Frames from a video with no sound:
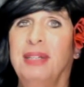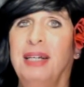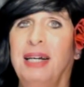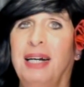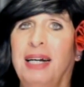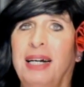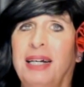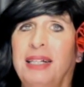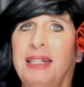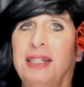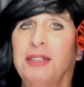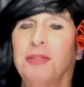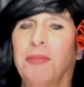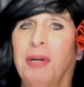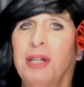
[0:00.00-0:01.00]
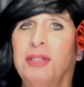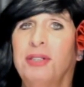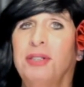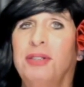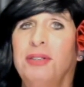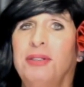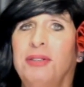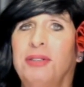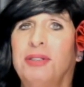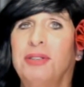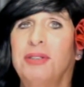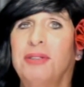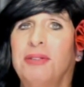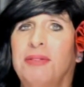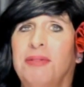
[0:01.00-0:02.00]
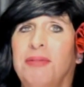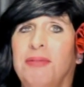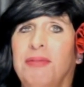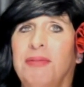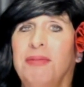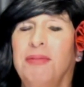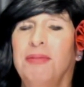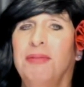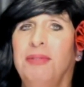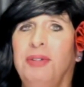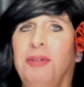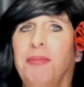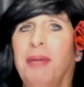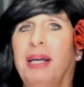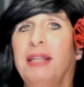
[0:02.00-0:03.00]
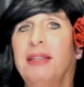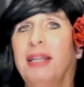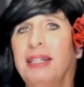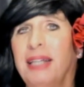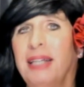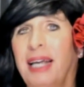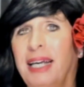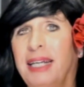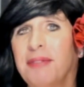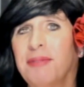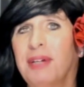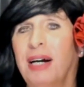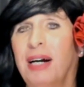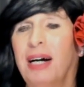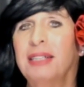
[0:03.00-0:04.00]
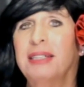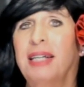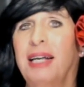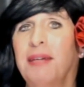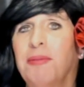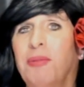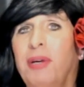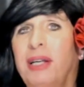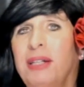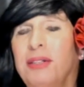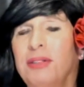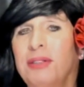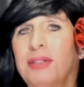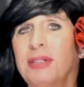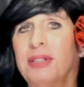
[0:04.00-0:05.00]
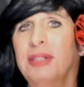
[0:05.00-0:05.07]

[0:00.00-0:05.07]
And as much as you may think negative content wins,